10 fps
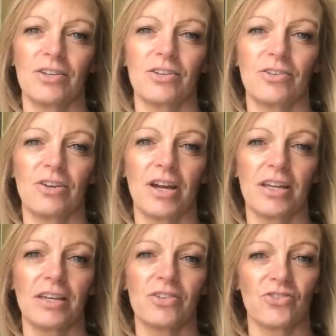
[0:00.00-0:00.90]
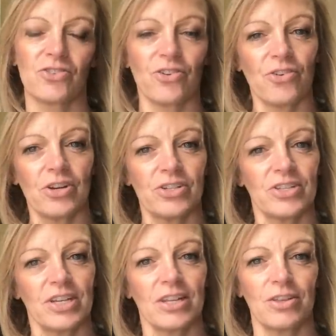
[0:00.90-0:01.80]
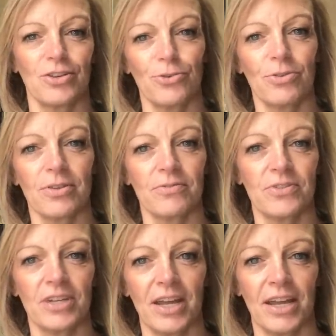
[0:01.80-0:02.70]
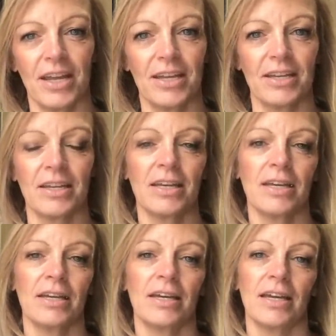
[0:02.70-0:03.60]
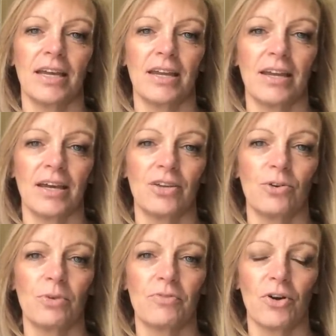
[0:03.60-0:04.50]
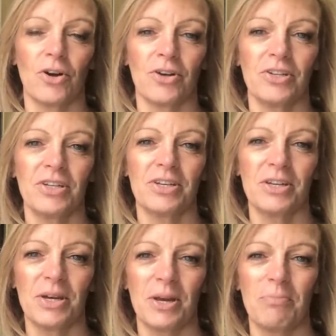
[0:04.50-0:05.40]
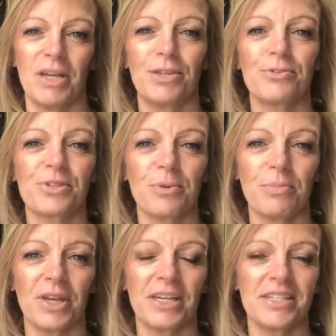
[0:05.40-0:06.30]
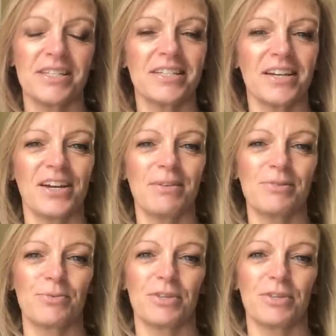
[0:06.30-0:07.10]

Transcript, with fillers: you kind of get discouraged seeing the youth of today, and and I know we've all uh, made those complaints at times.